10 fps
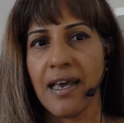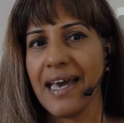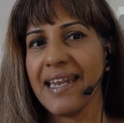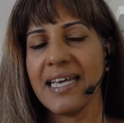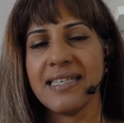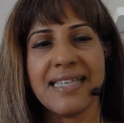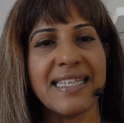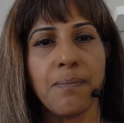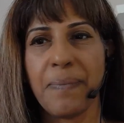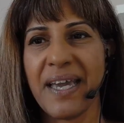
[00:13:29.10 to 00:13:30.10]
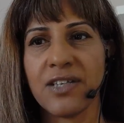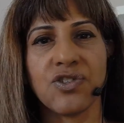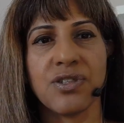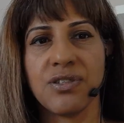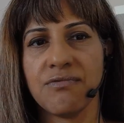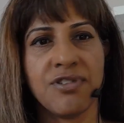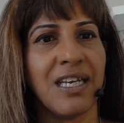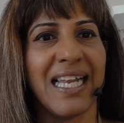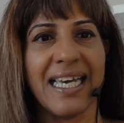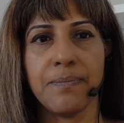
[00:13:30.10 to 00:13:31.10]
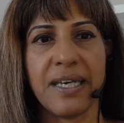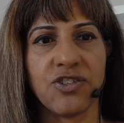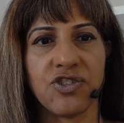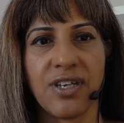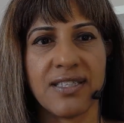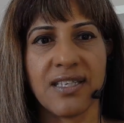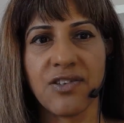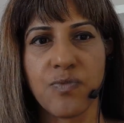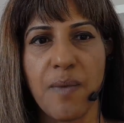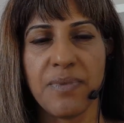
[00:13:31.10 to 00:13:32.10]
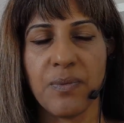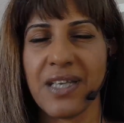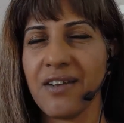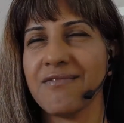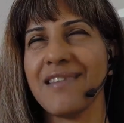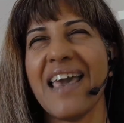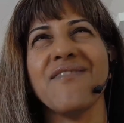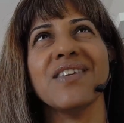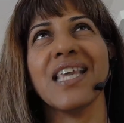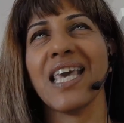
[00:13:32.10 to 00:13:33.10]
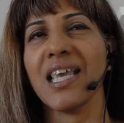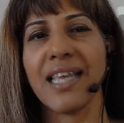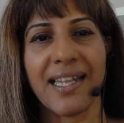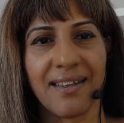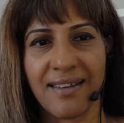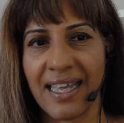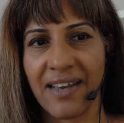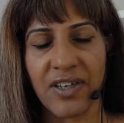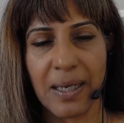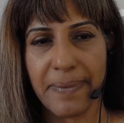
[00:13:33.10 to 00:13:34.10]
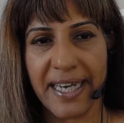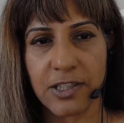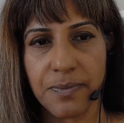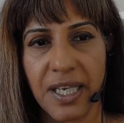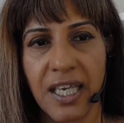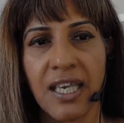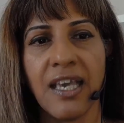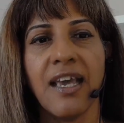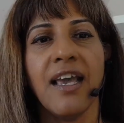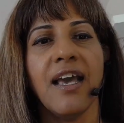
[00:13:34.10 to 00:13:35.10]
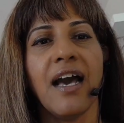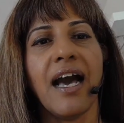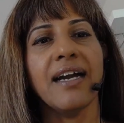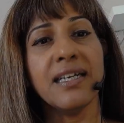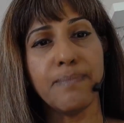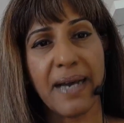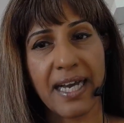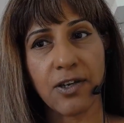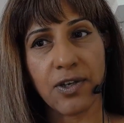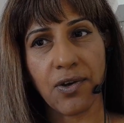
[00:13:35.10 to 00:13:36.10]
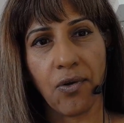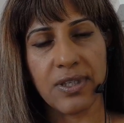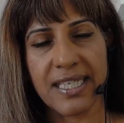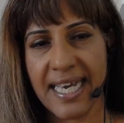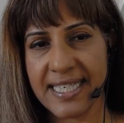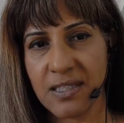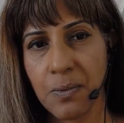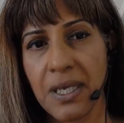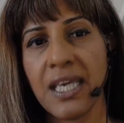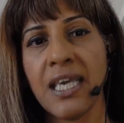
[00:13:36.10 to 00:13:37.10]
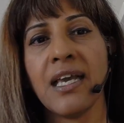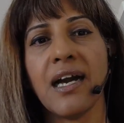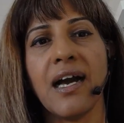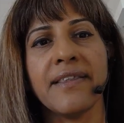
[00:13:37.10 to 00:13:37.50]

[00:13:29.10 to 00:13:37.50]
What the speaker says: And I sent a pitch, 3-line pitch, I still remember, without ever thinking that they'd ever get back to me. I heard back, I got a call the next week.